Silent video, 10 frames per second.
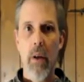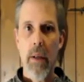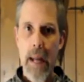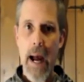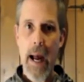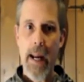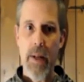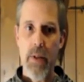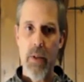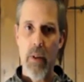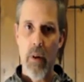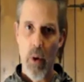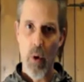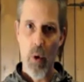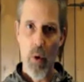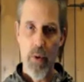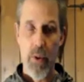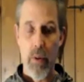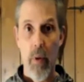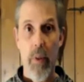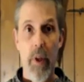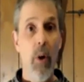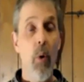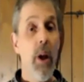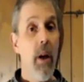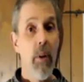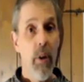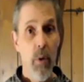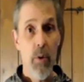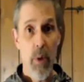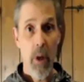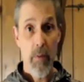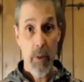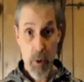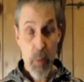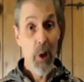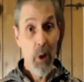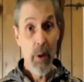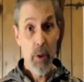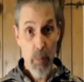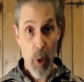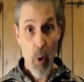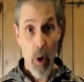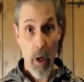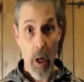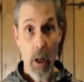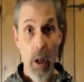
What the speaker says: guys, girls that don't have a huge amount of experience bow hunting